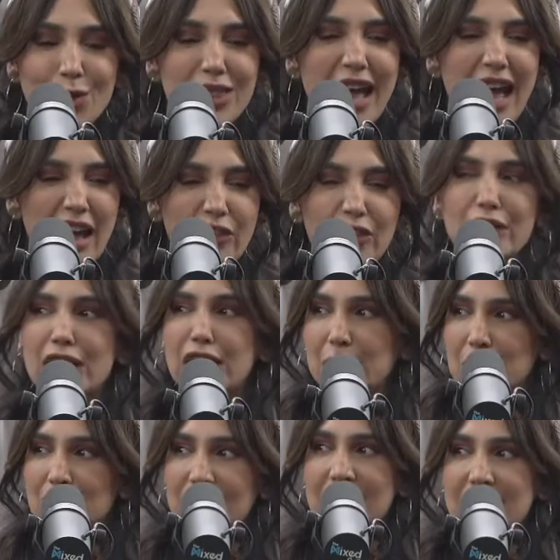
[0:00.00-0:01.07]
There for the
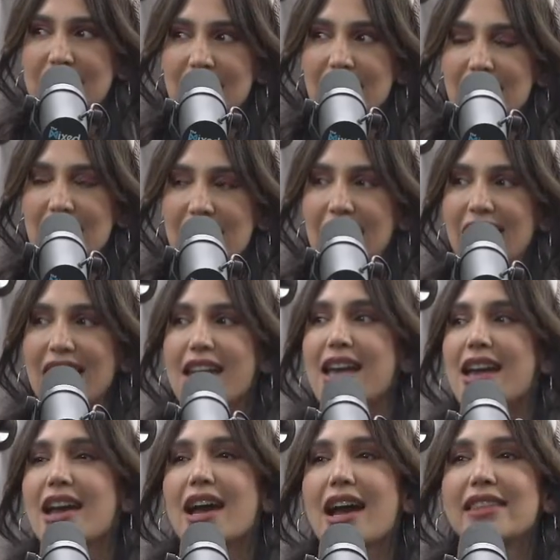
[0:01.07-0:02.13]
community,
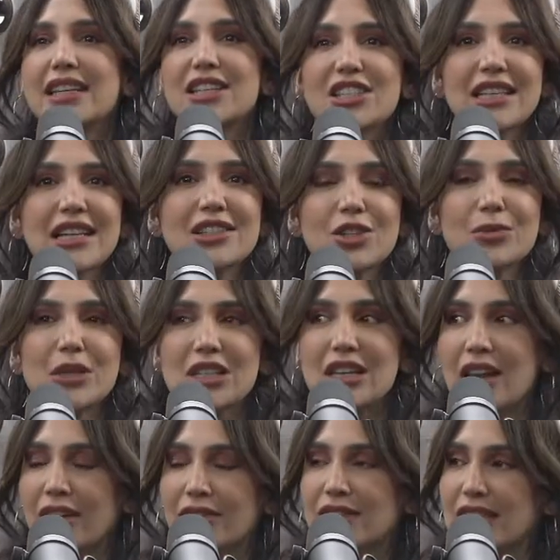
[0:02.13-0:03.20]
and they just had so much
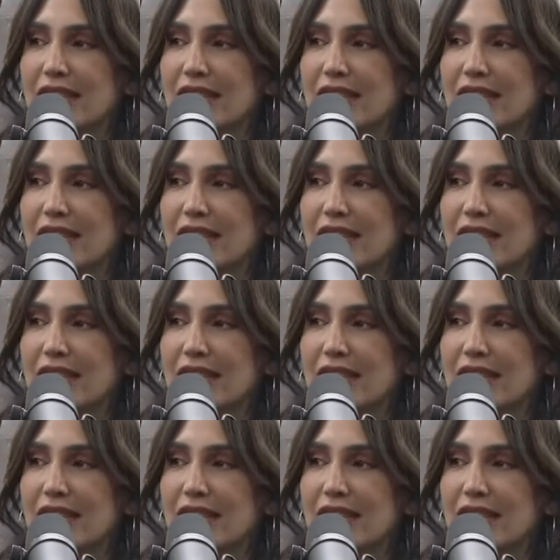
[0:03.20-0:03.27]
love